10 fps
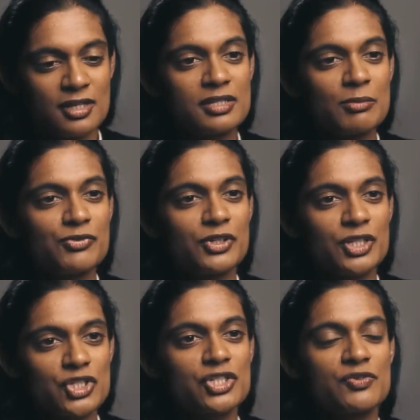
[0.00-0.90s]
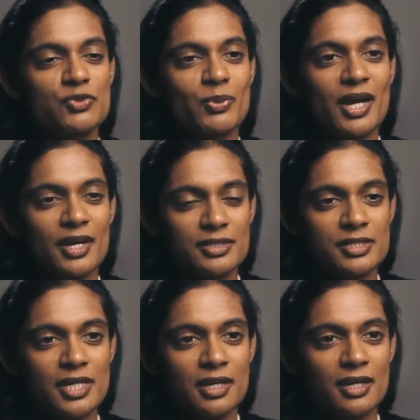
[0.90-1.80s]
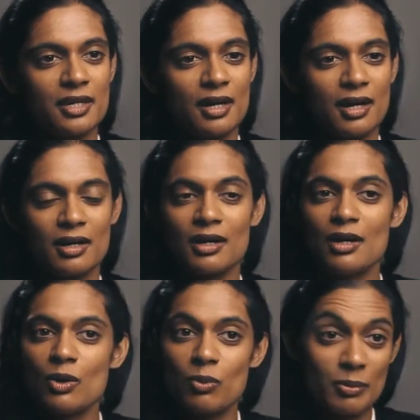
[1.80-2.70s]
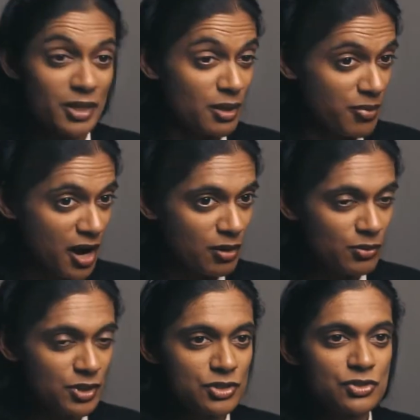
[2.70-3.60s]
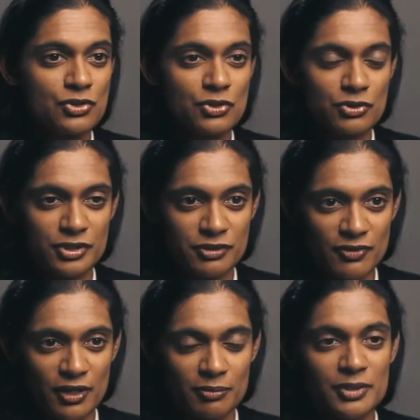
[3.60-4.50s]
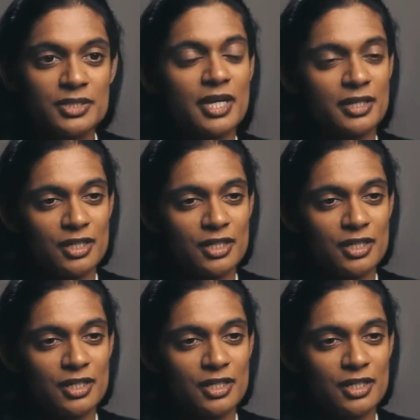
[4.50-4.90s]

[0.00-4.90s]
Some of the initiatives we are undertaking are women empowerment, rural development, and